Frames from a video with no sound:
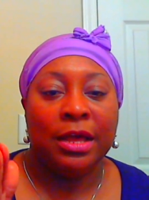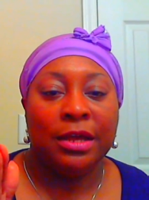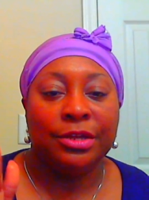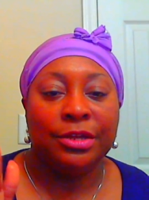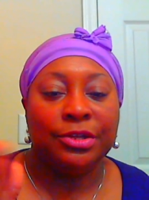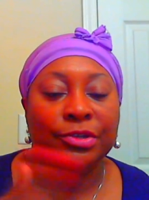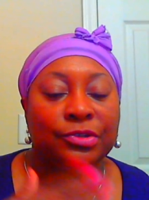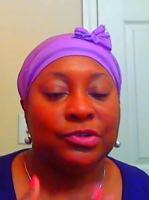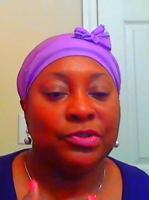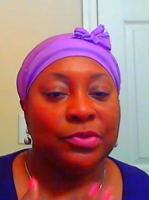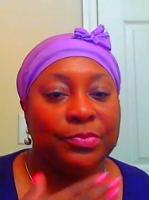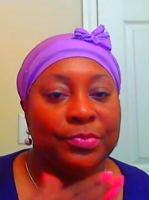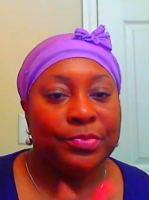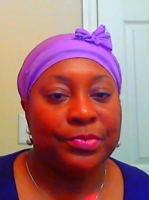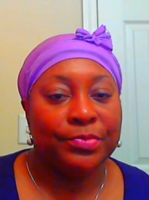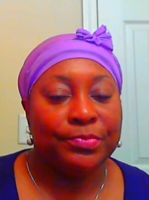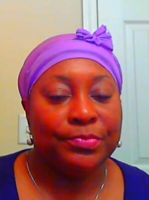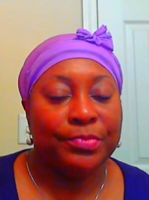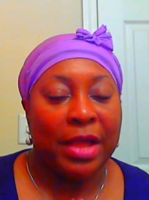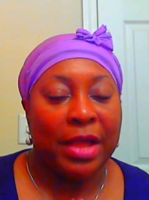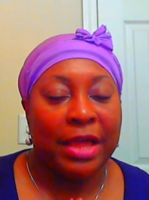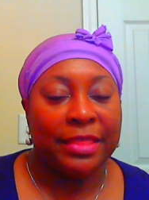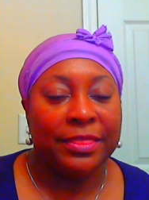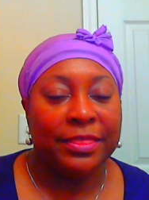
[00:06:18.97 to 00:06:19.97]
used to,
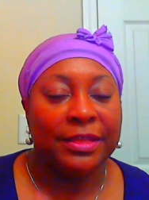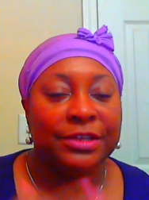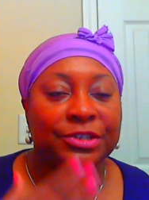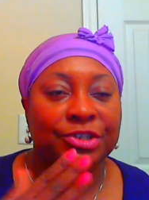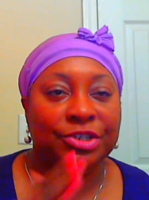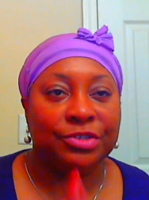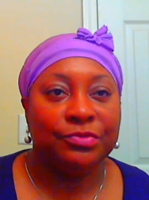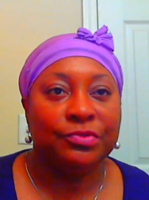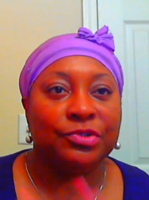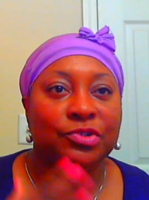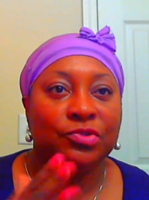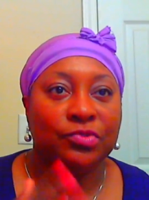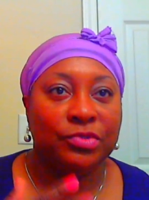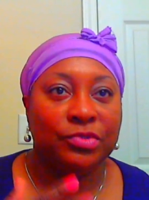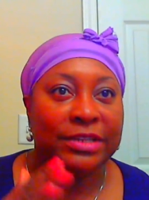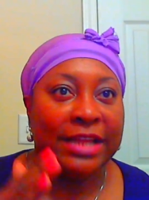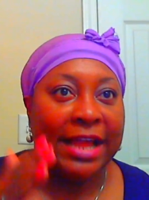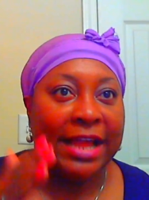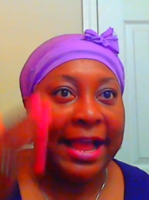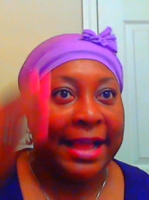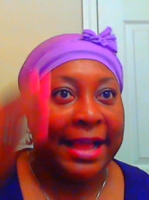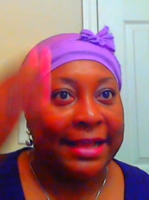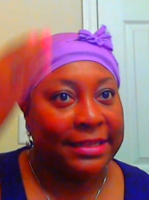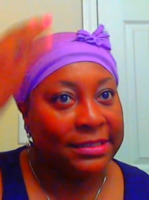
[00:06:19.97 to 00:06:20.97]
I think she was
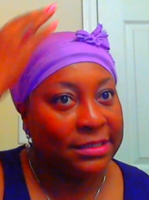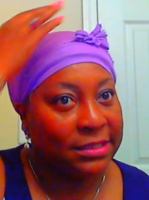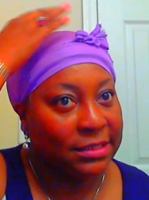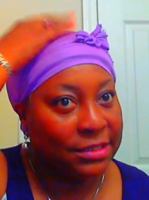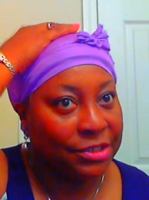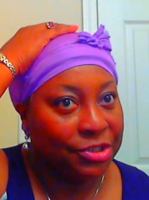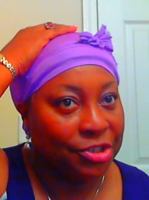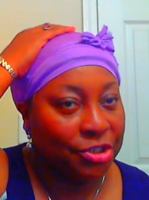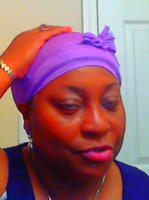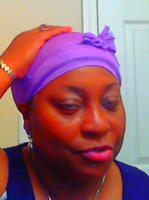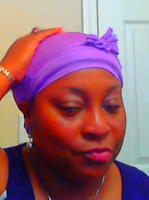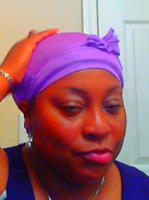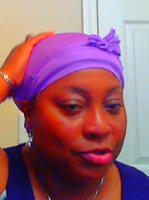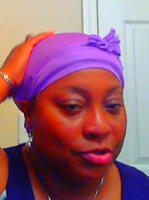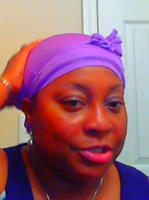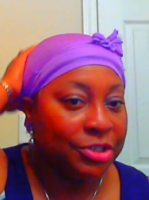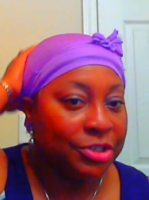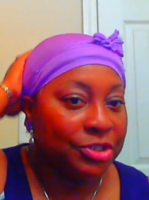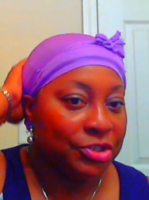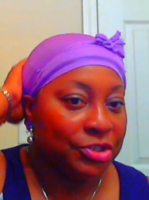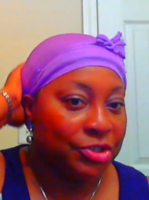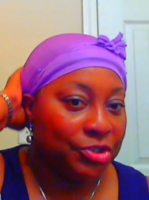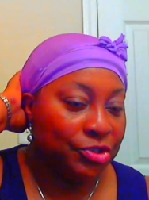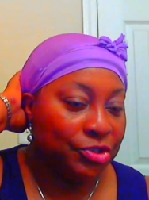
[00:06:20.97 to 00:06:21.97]
relaxed. She
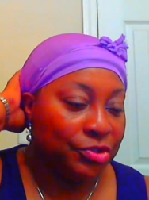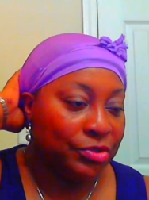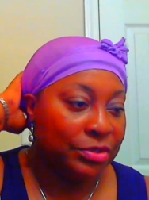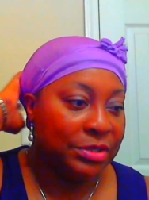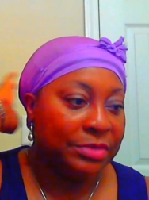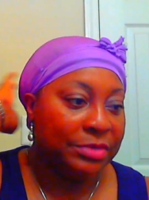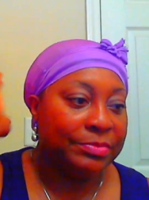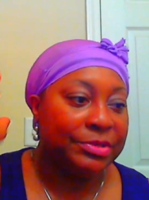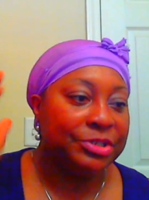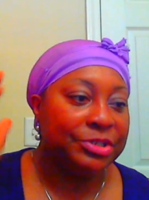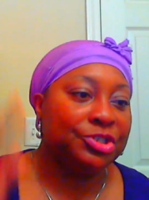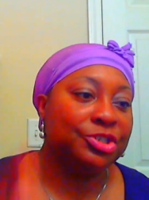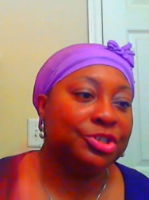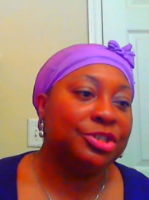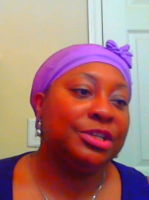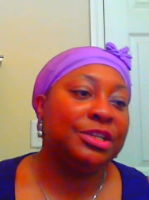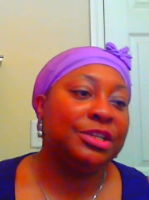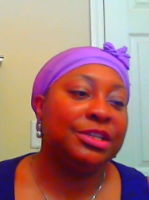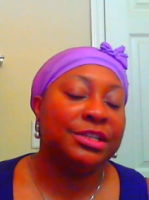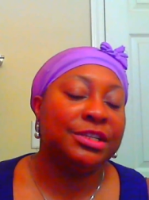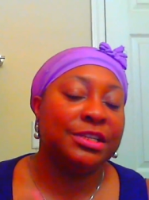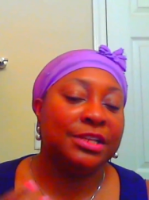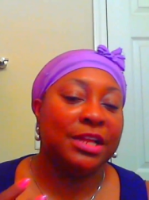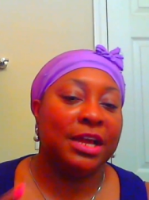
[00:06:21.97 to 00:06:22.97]
wanted to do it, but she
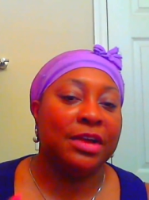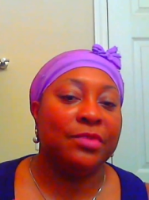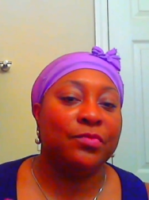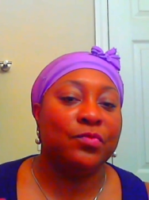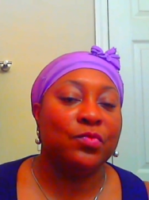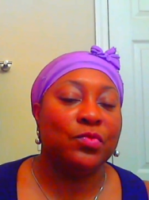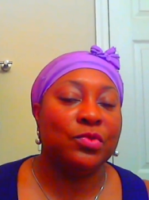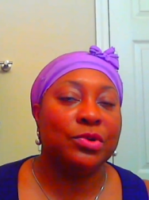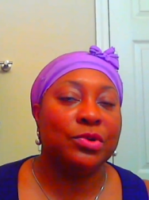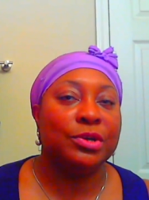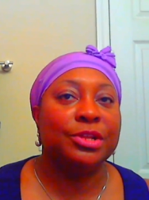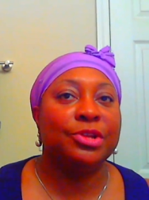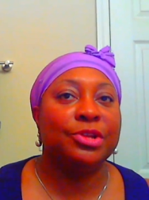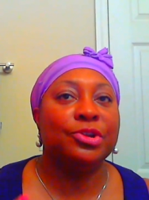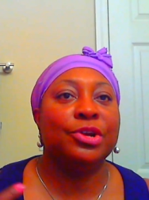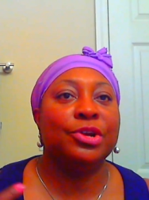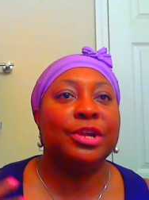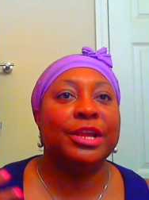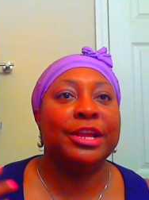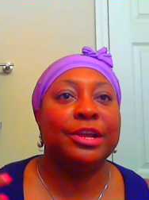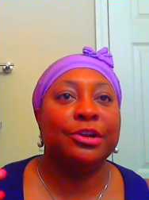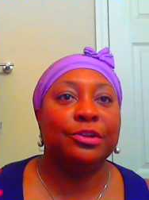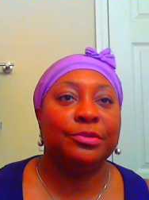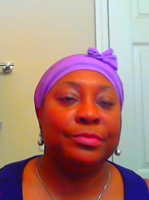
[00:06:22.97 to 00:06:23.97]
did not want her
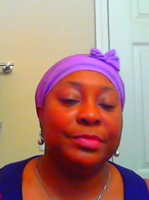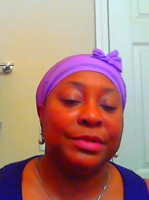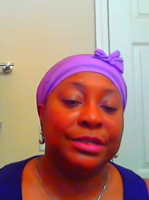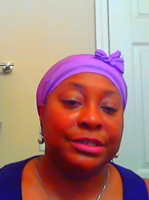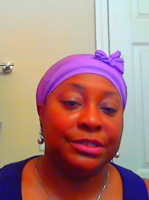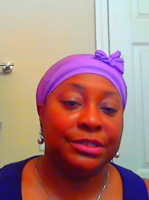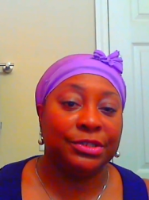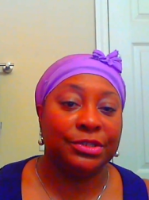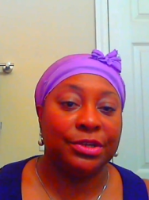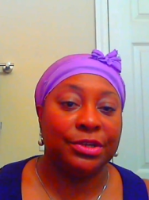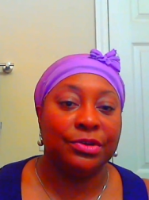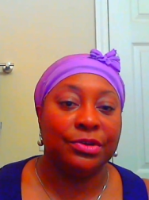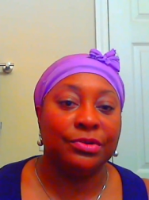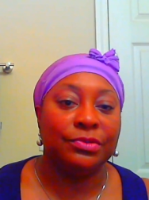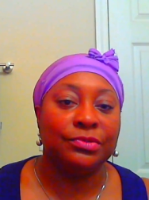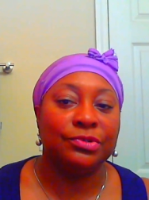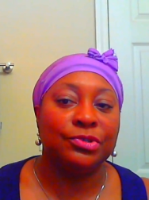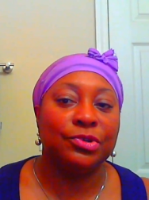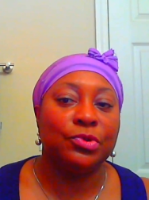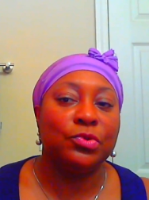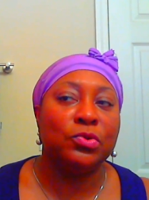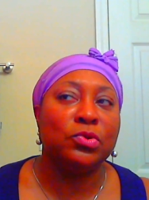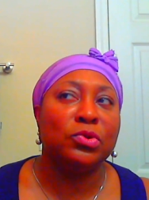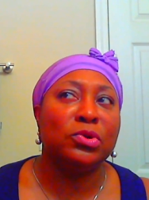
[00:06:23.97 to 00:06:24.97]
hair to be
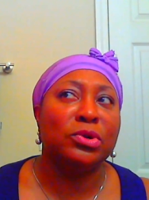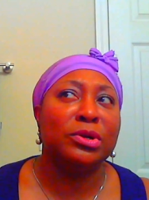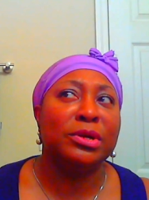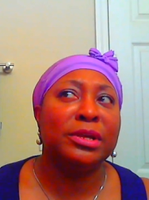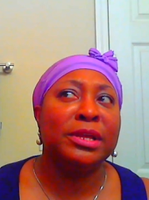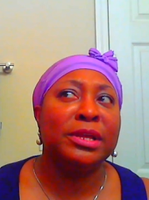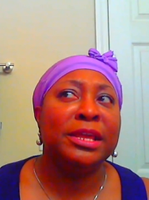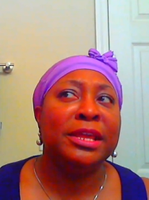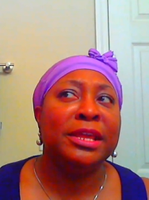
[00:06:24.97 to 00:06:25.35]
soaked. Or